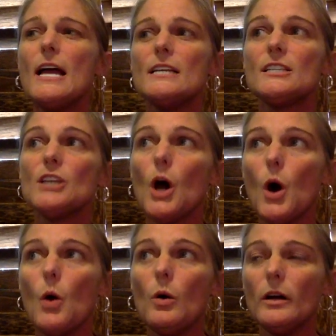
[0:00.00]

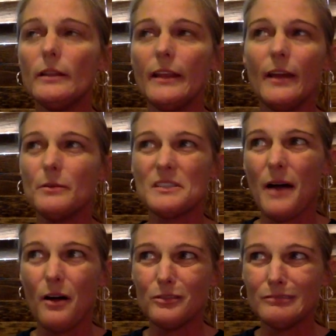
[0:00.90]
So, and that was
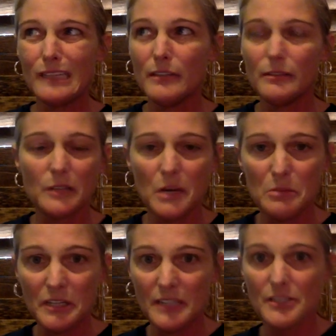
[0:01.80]
about, I don't know, a
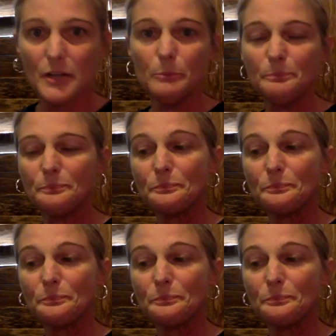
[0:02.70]
couple of days ago.